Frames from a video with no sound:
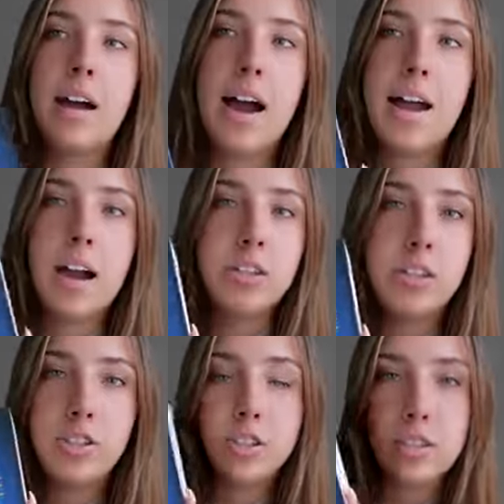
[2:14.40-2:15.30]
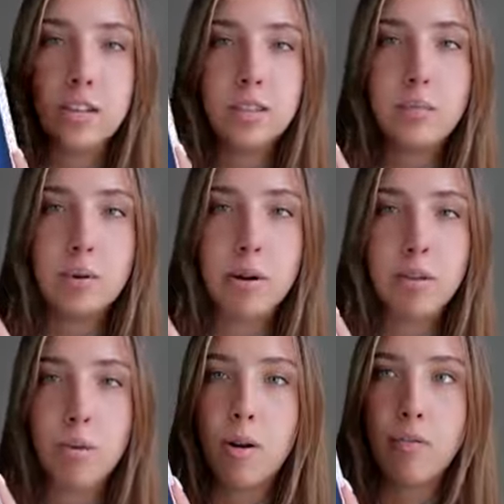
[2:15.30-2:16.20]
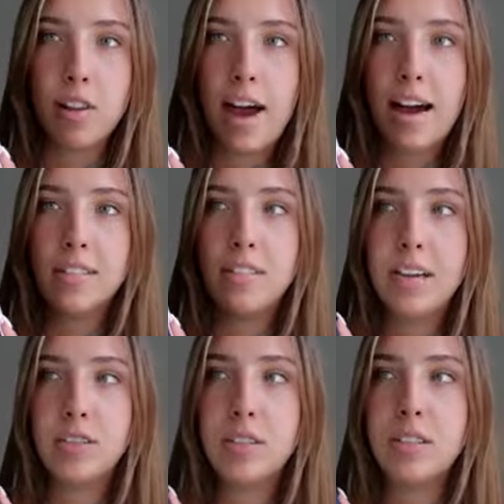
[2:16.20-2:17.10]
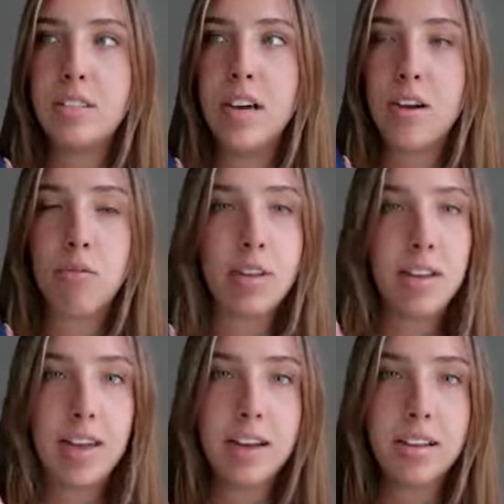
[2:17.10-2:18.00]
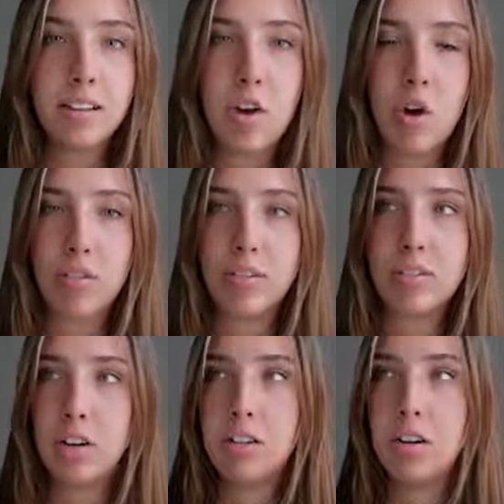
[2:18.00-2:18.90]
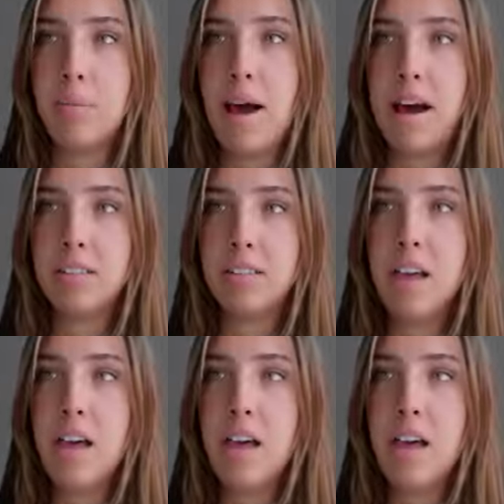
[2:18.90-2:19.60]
I actually just got this book, Throne of Glass. As you can see, I really like the author Sarah J Maas,